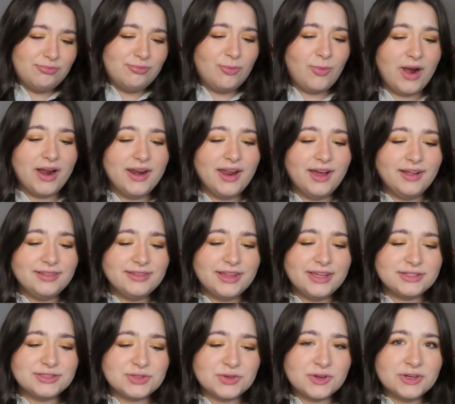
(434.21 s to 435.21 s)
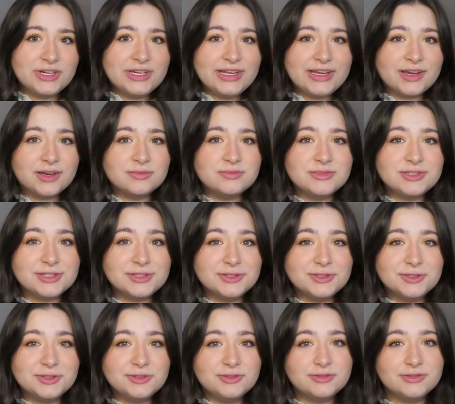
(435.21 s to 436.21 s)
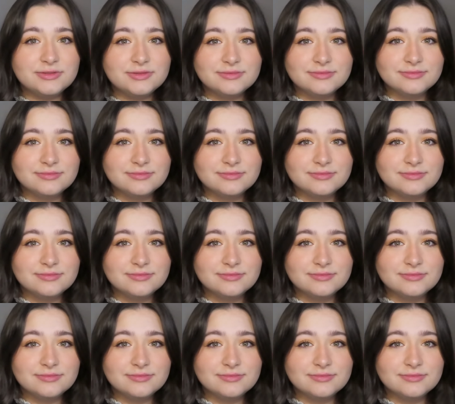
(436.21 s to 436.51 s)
Why not let Tori come too?